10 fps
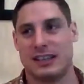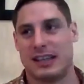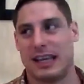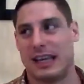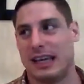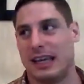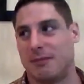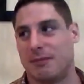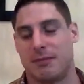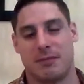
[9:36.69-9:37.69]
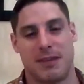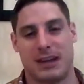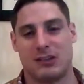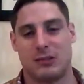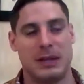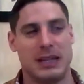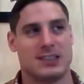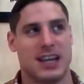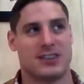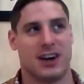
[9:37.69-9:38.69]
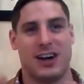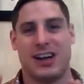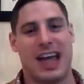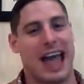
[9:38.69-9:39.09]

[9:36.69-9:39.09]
dairy, fish, meat, etc.